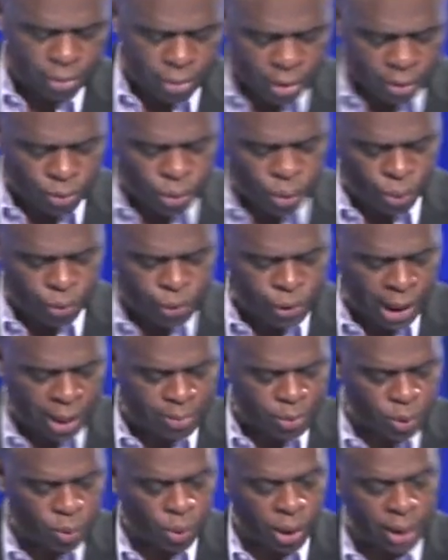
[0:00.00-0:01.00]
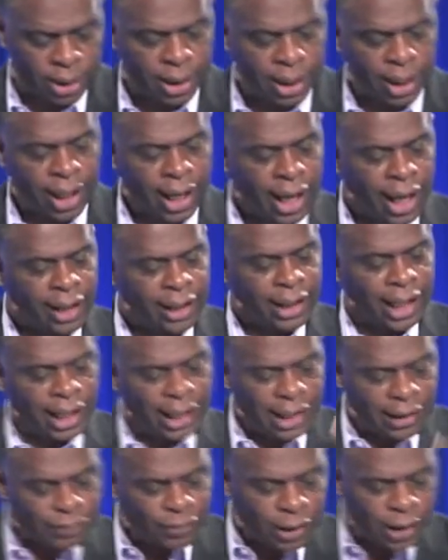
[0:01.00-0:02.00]
Ruth chapter 1. They
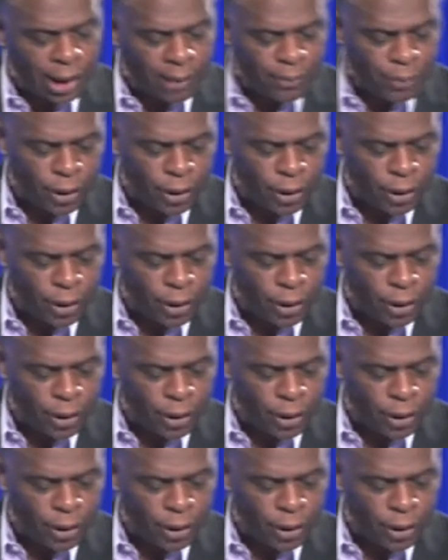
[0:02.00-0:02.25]
lifted up